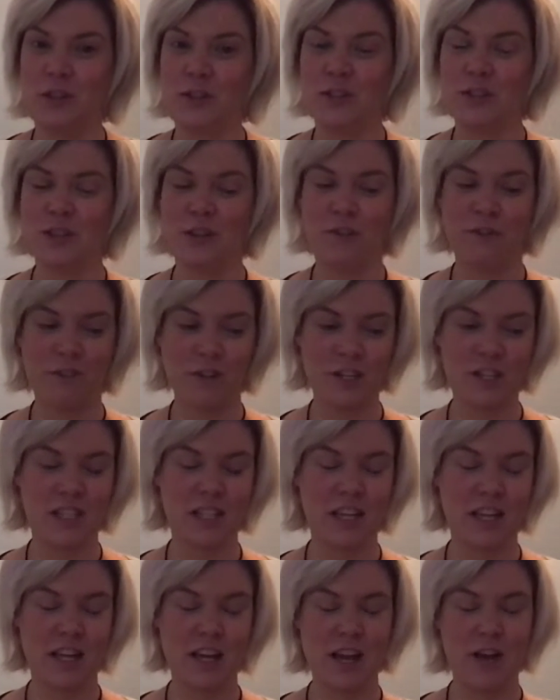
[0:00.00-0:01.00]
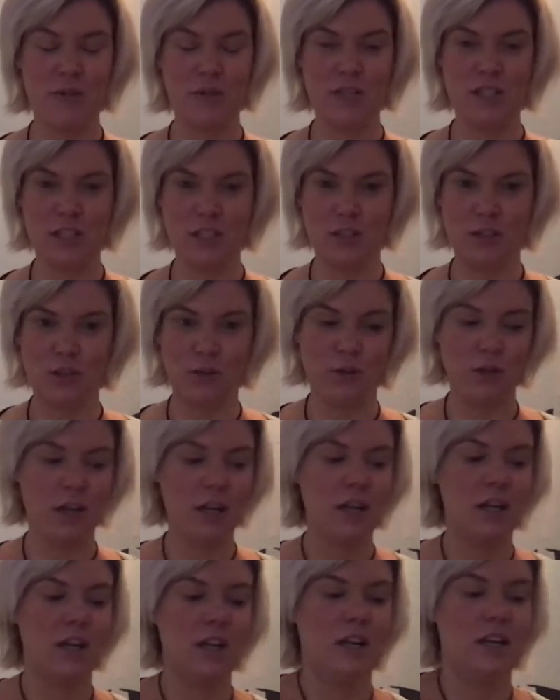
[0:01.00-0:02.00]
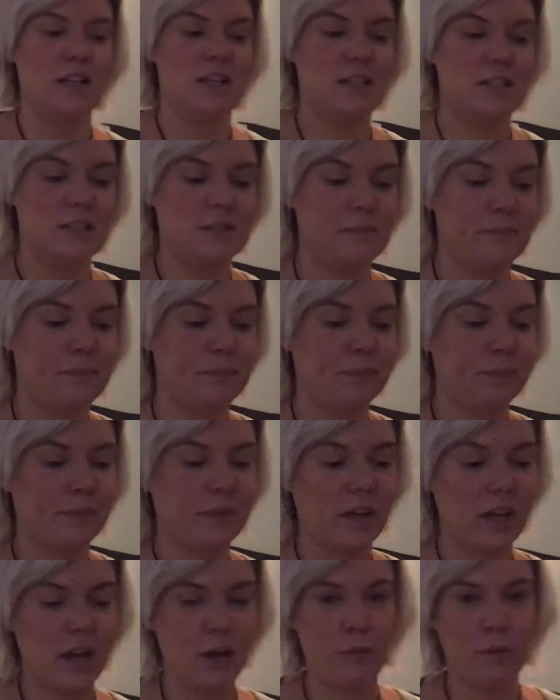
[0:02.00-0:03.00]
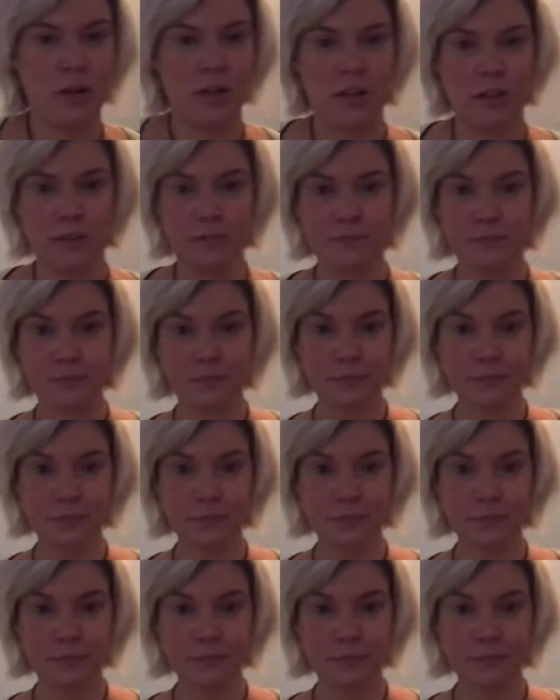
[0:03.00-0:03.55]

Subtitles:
So the first thing I always do is I will